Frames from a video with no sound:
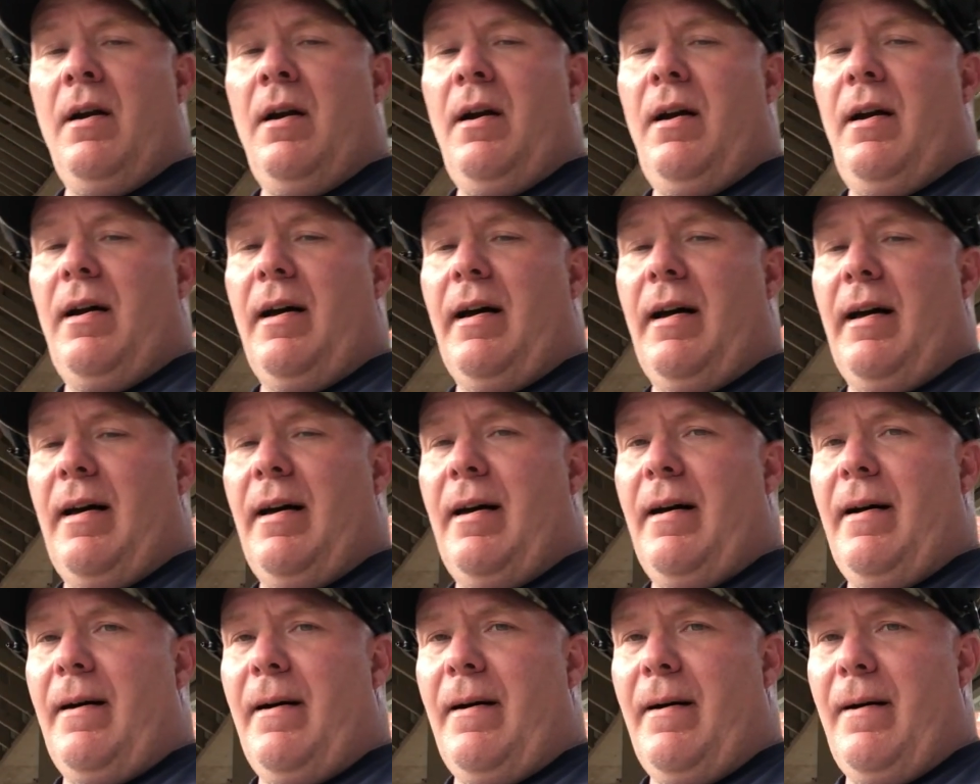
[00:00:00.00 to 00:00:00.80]

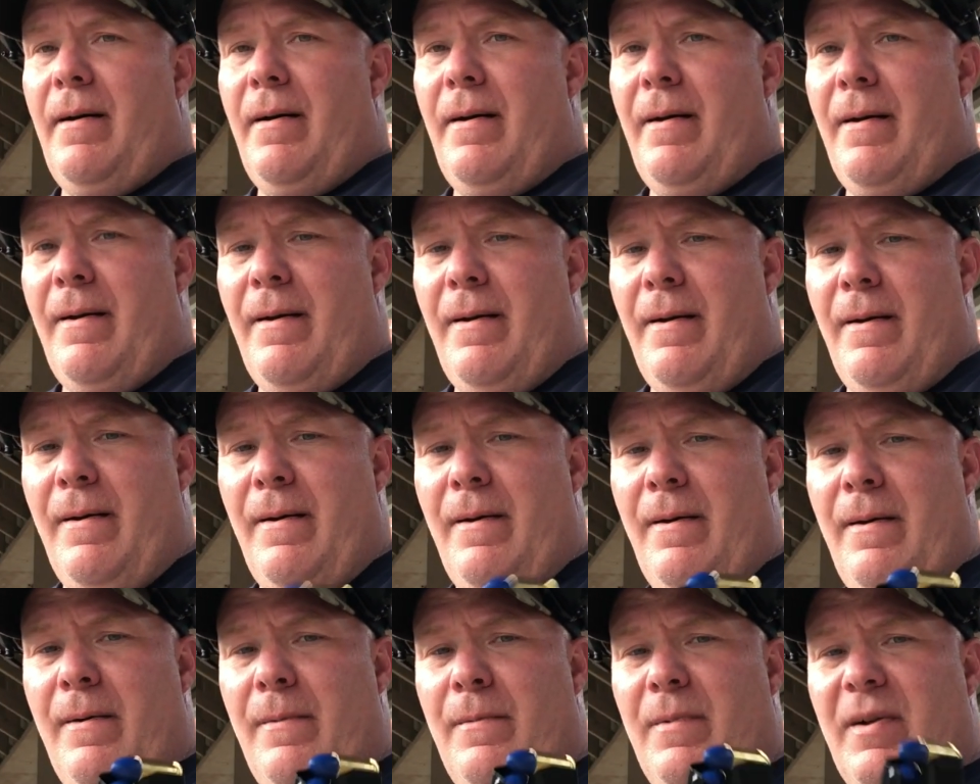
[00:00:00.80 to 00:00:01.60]
But
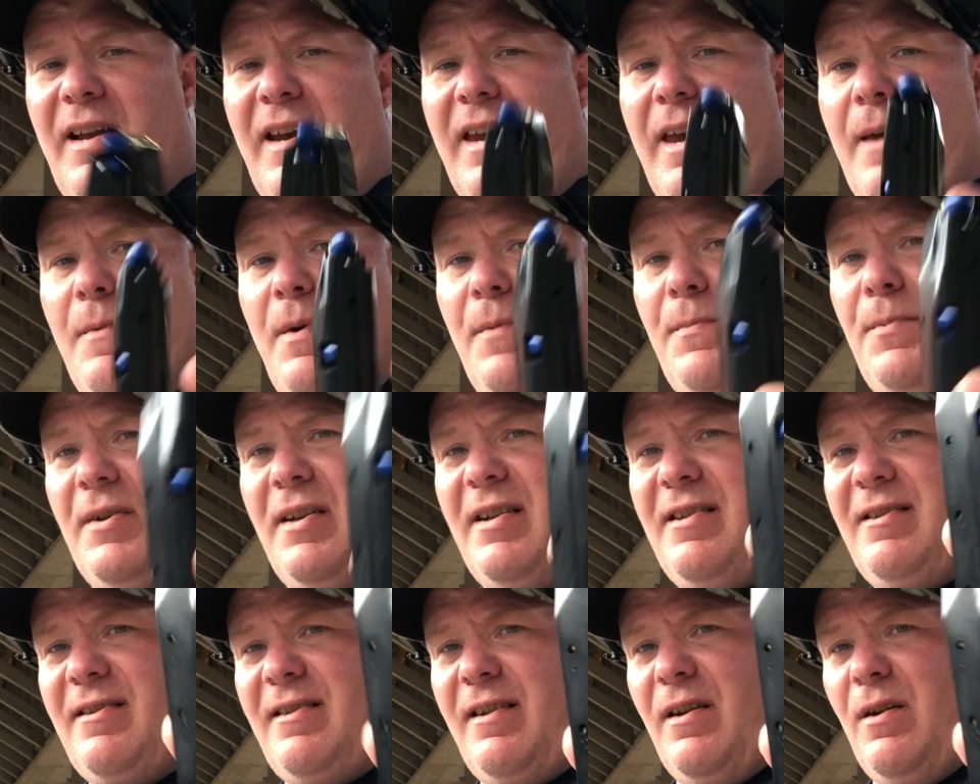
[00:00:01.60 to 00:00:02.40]
they came up with
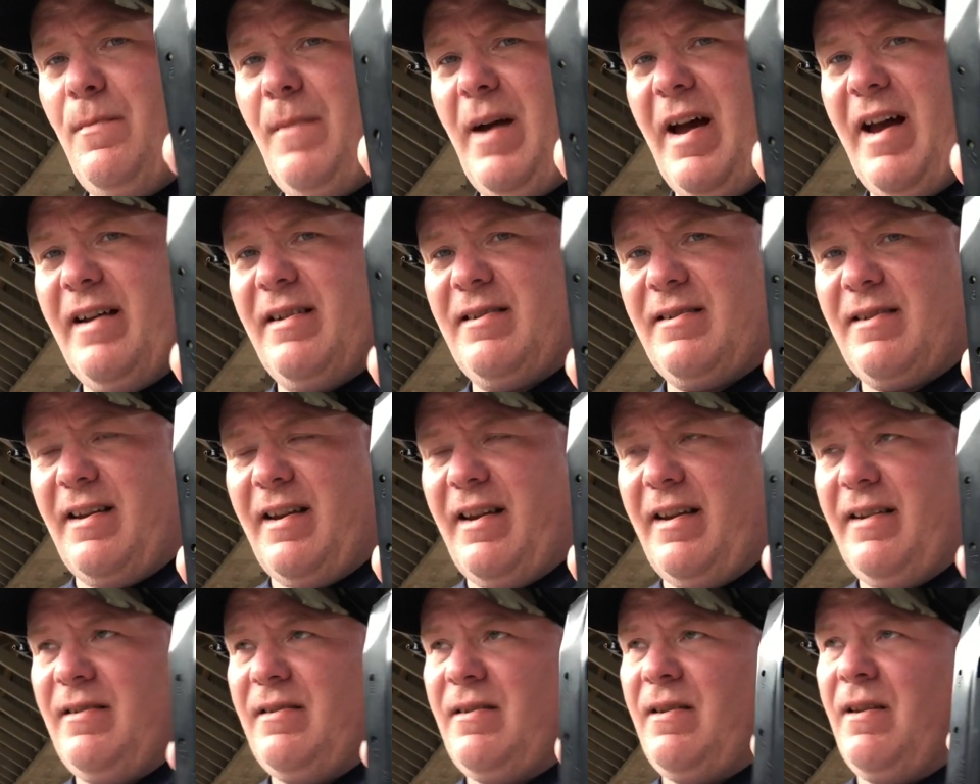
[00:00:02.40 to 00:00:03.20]
these steel
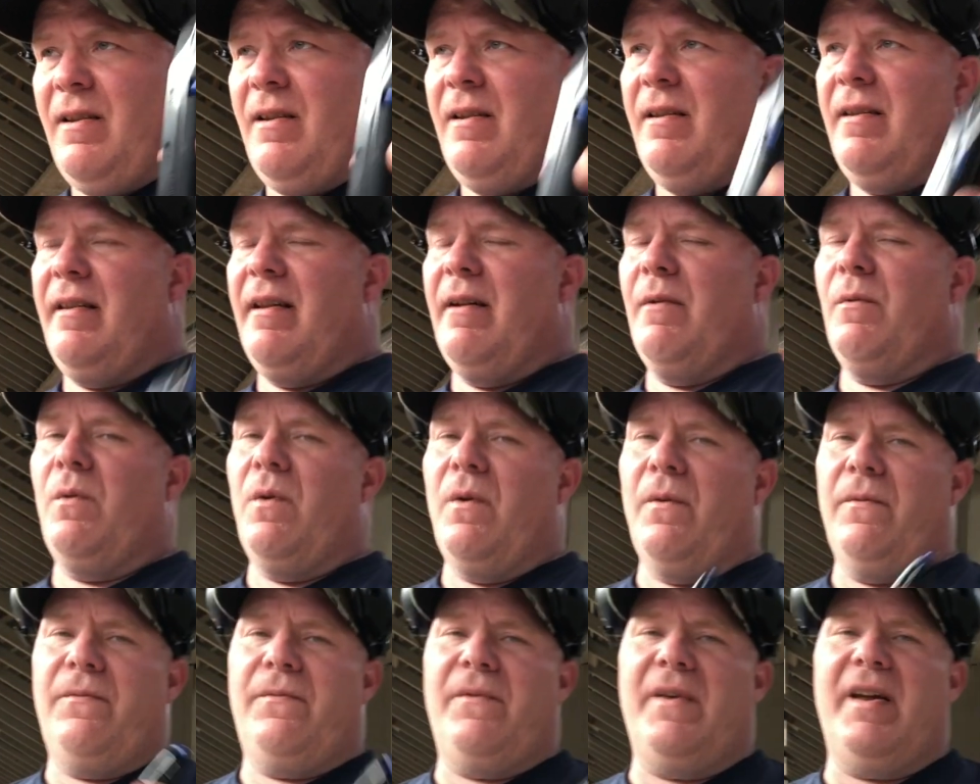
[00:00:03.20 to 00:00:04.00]
magazines that
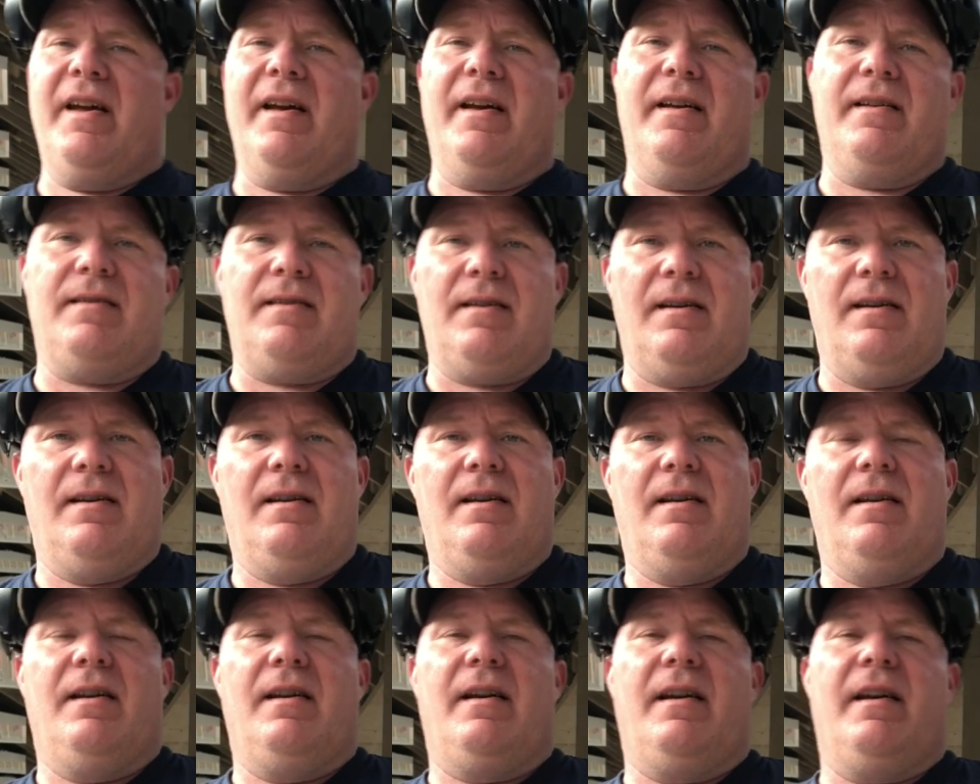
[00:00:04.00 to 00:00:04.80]
will fit
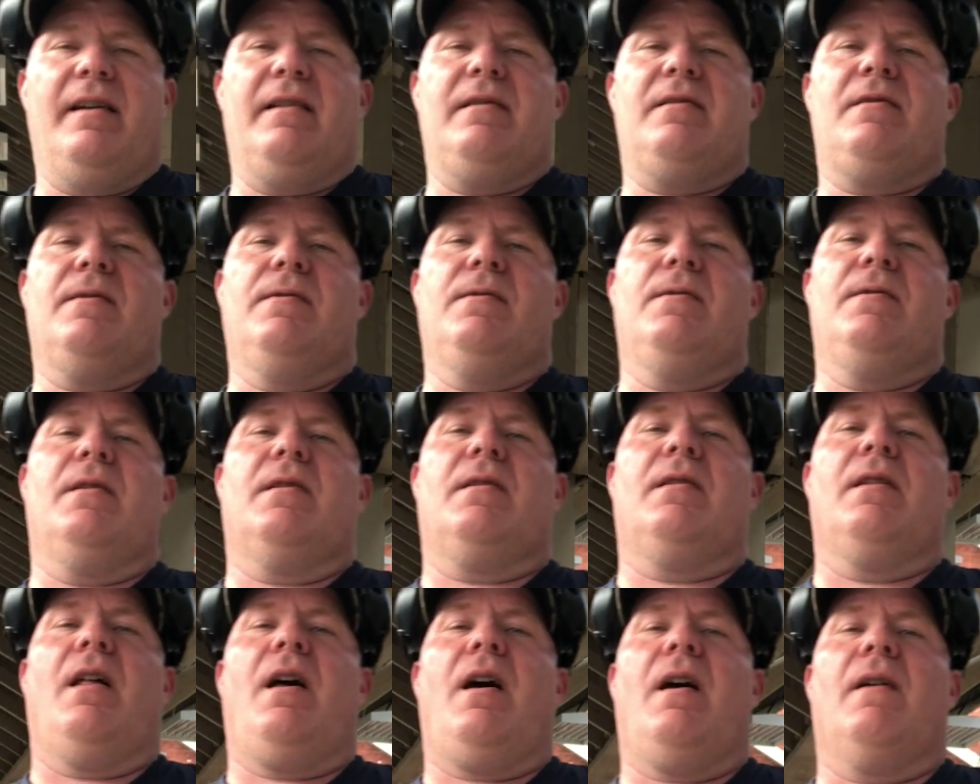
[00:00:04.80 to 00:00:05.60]
into the
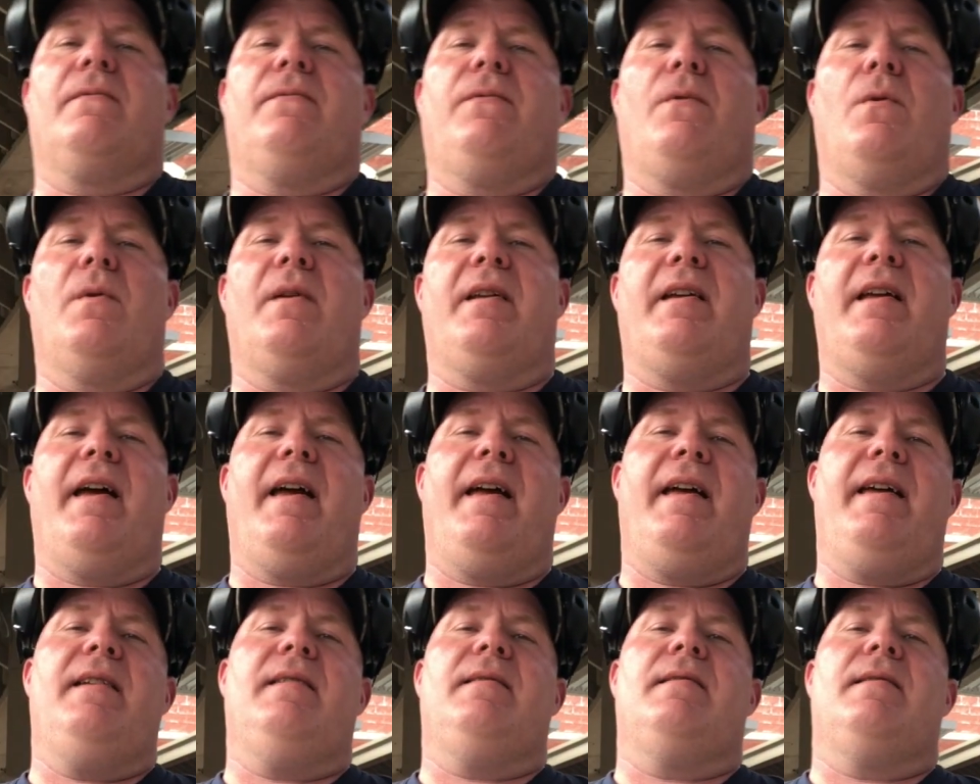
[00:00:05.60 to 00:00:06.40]
Glock
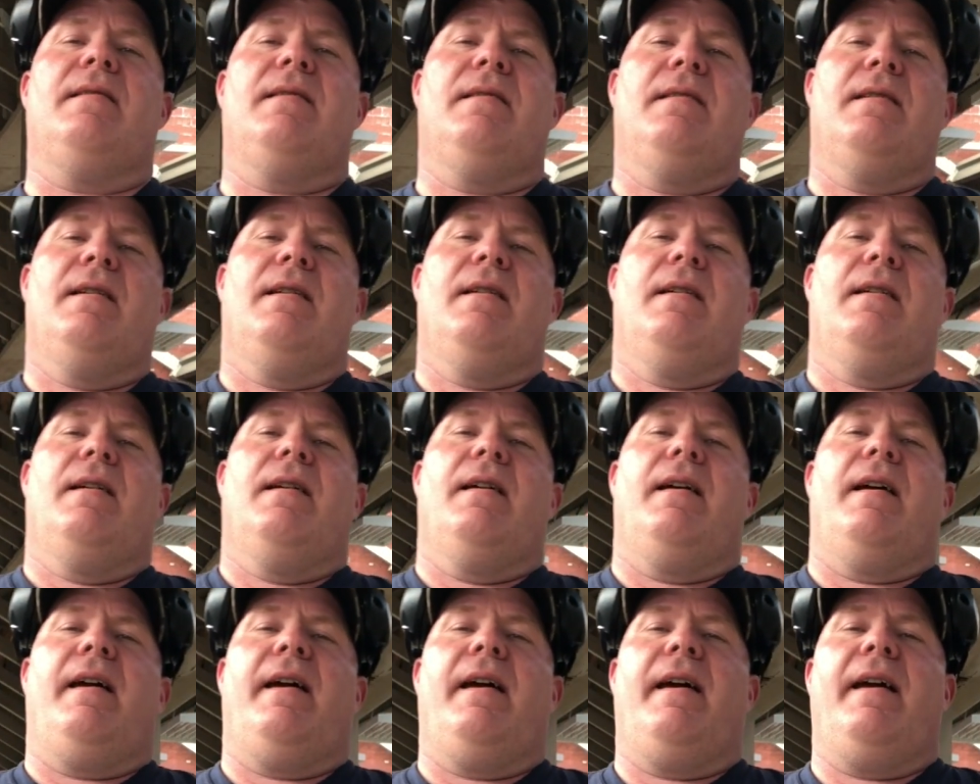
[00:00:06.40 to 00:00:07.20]
48
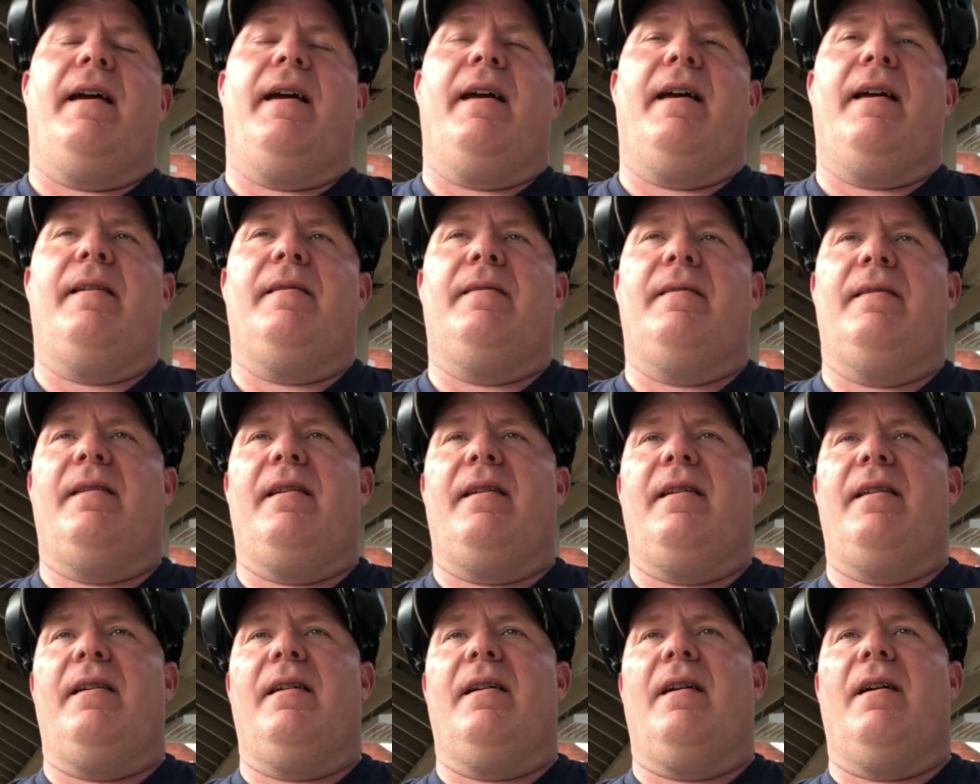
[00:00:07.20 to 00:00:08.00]
and
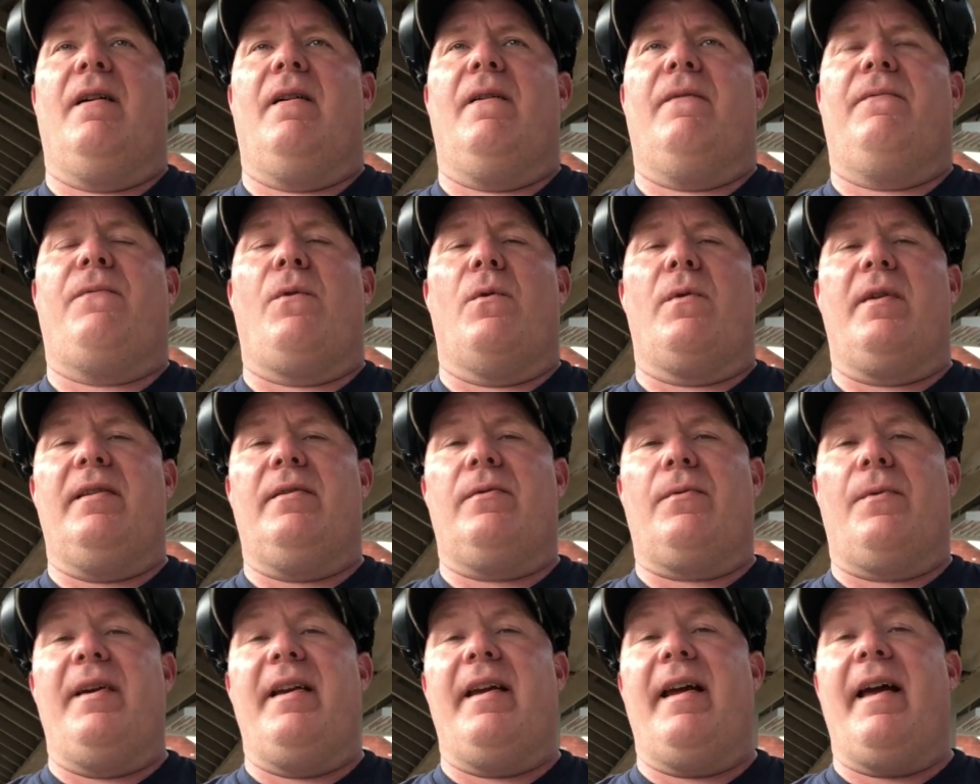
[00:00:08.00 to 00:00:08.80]
the
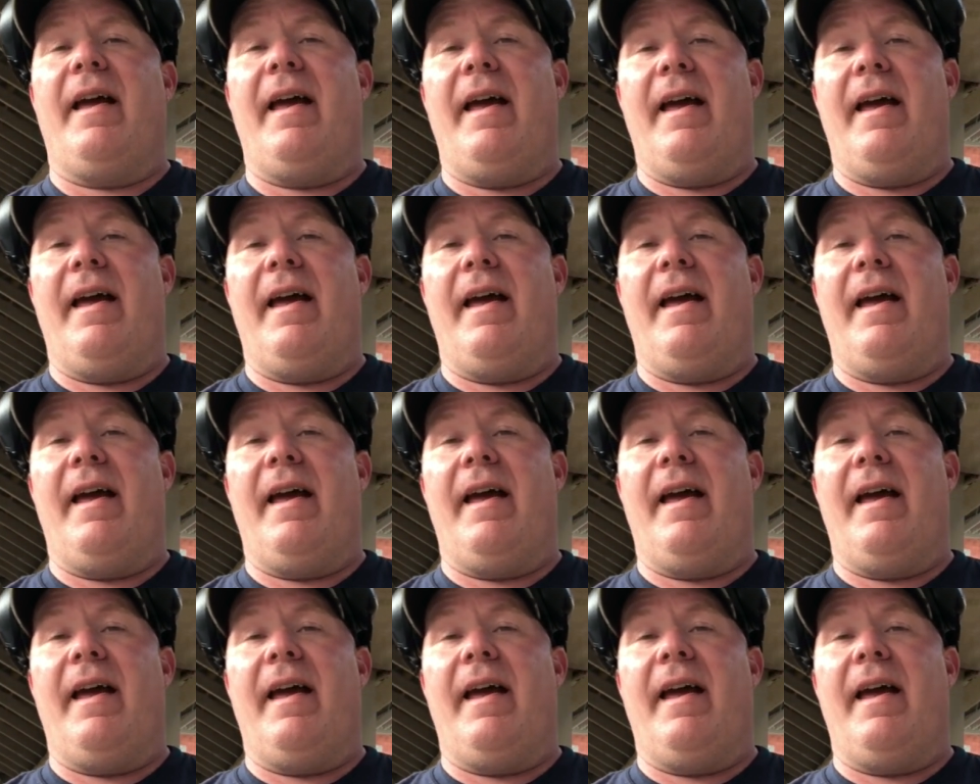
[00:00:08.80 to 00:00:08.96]
43X.